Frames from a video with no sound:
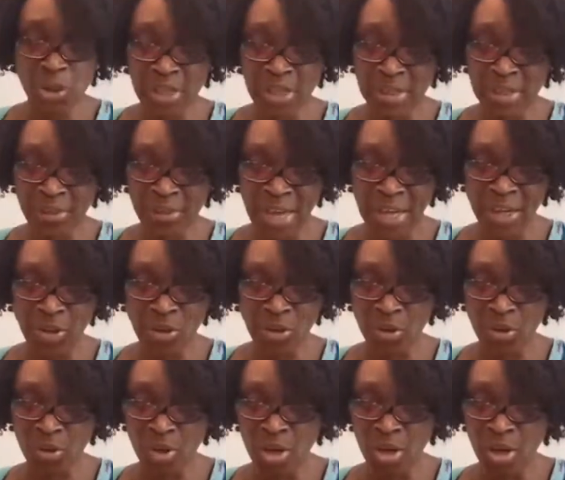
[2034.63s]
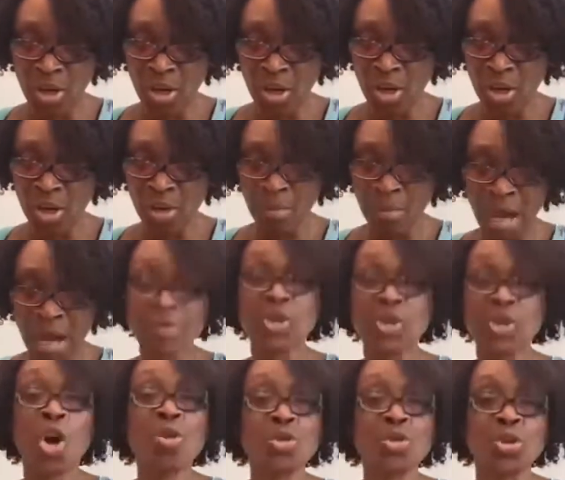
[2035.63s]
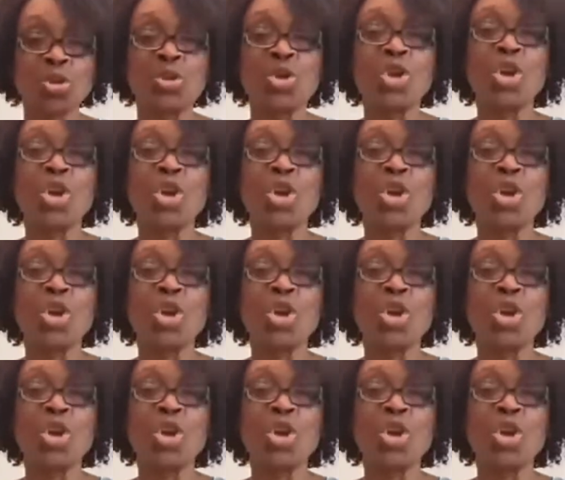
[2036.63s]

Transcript: get a thank you. I've told you,